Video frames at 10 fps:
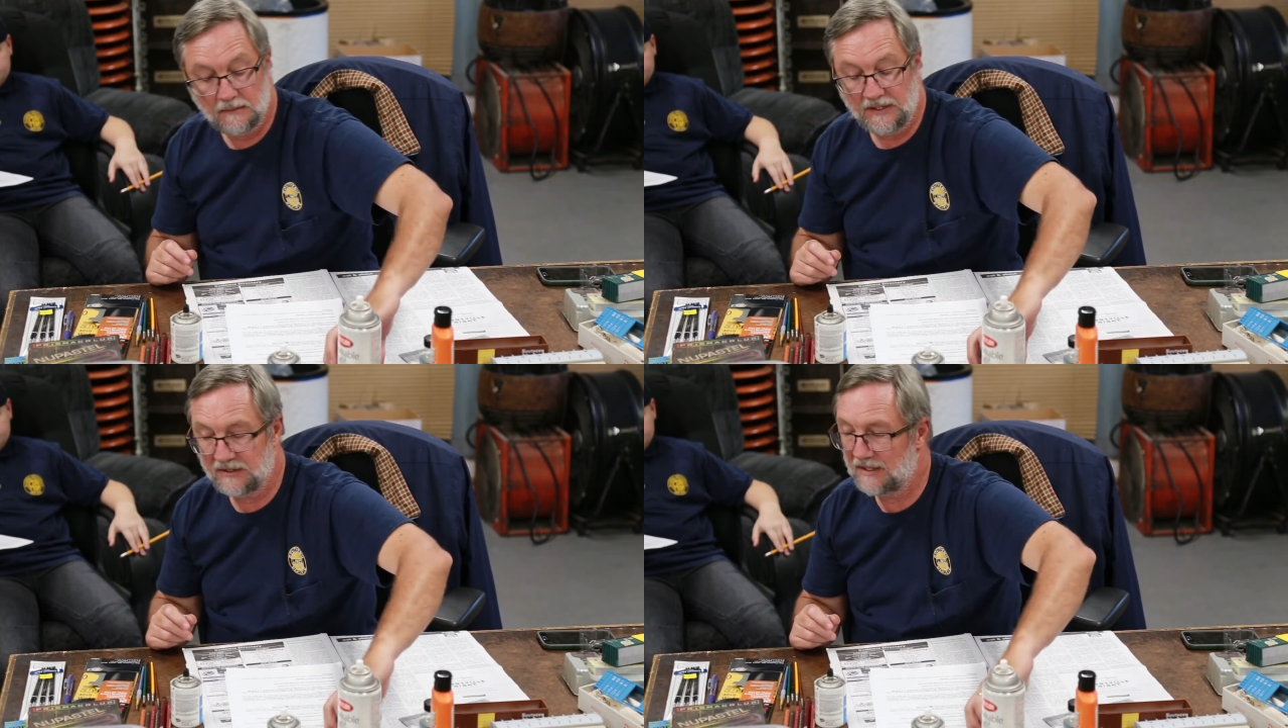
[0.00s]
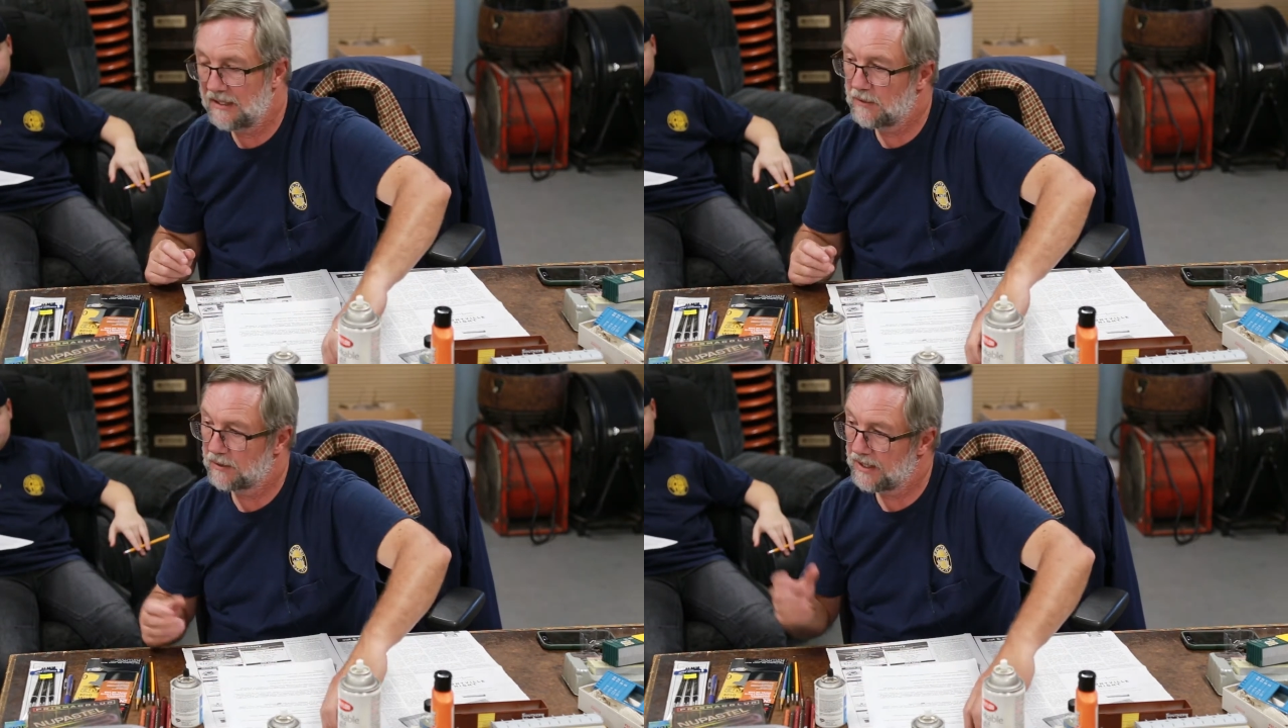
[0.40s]
They
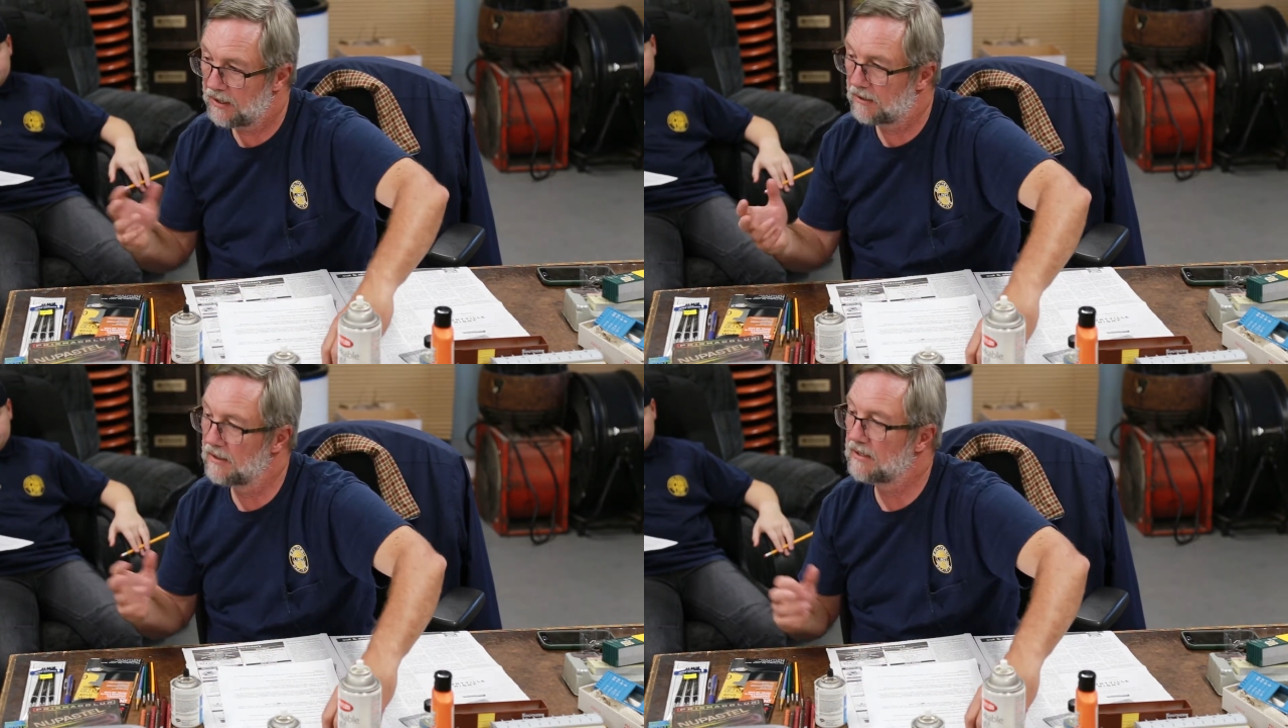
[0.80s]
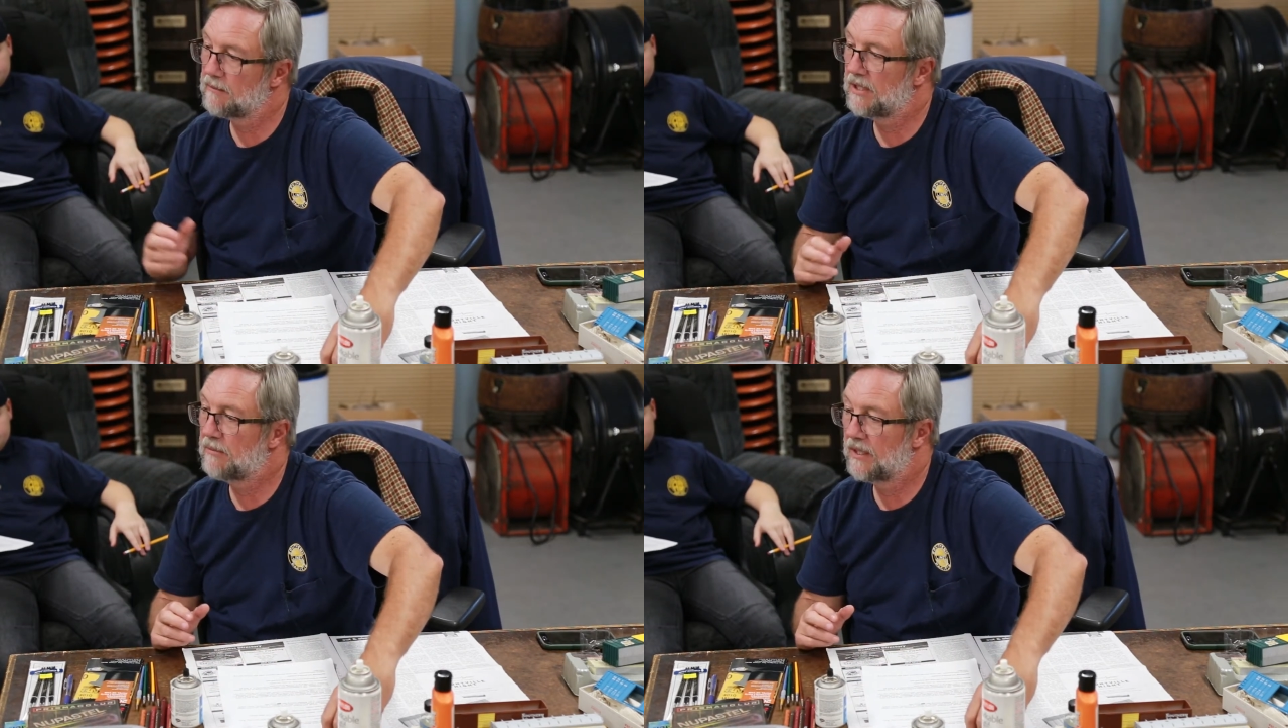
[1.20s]
seem to adhere a little
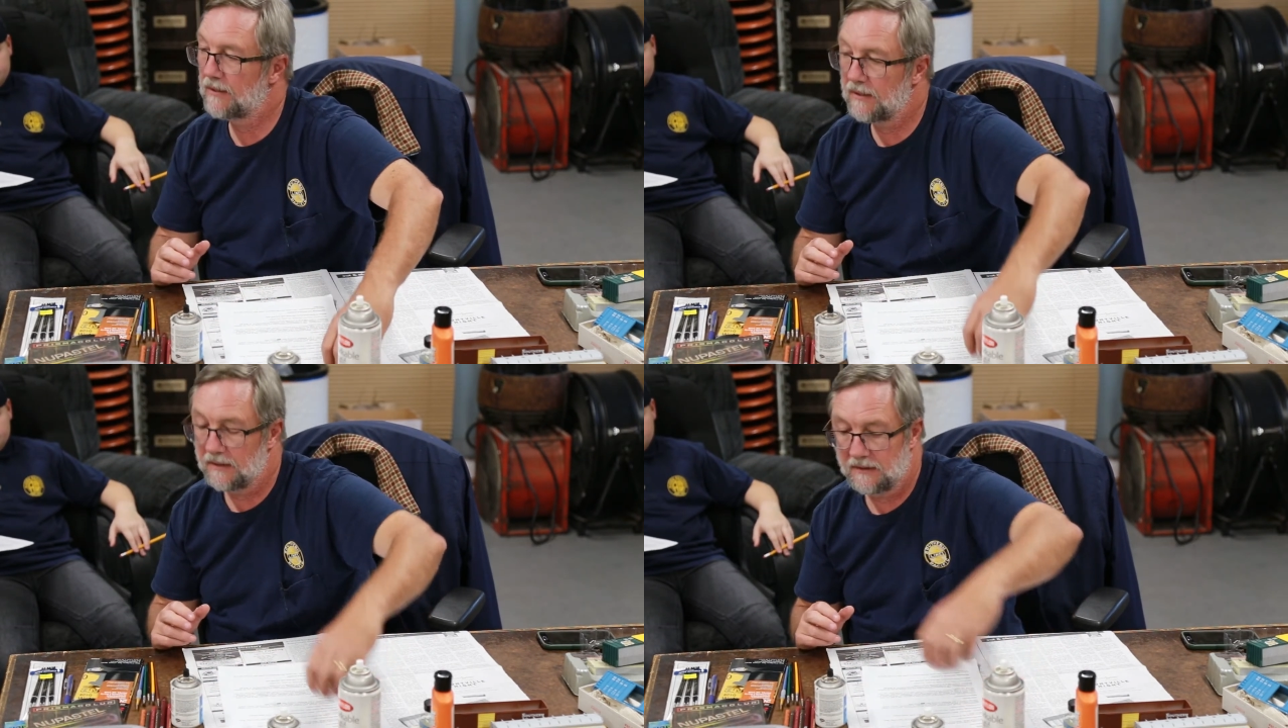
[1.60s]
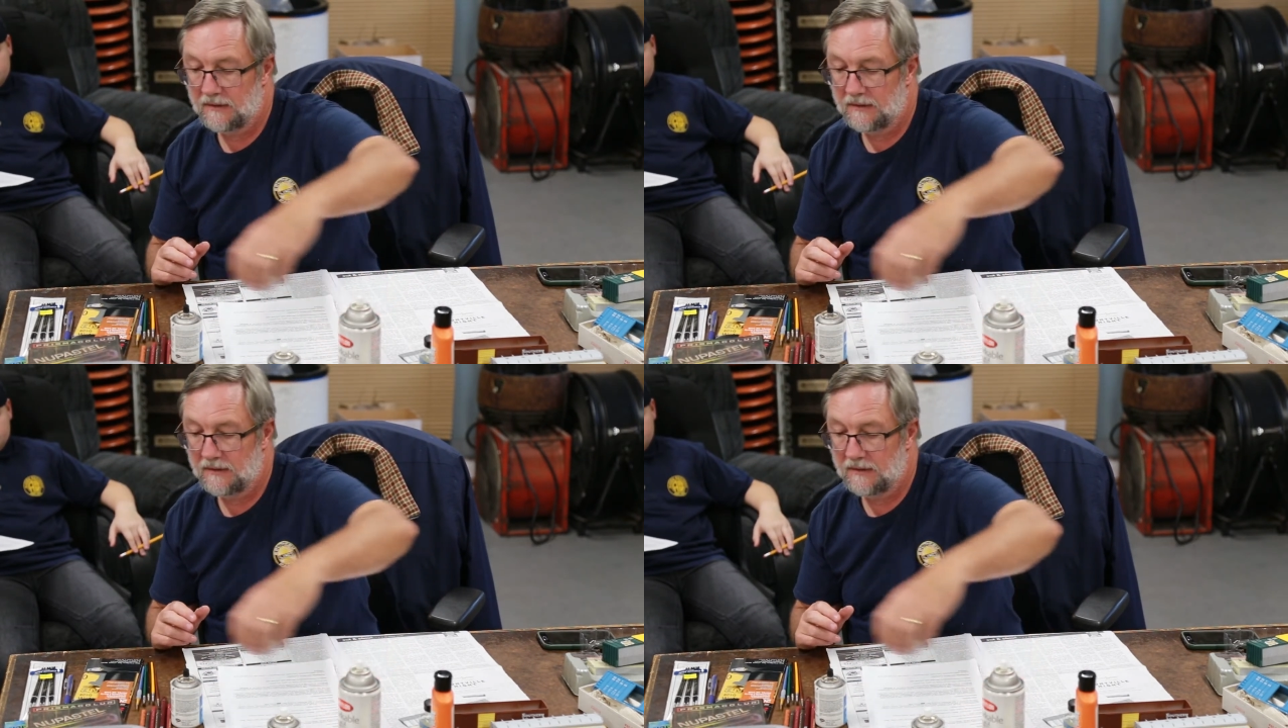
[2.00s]
bit better.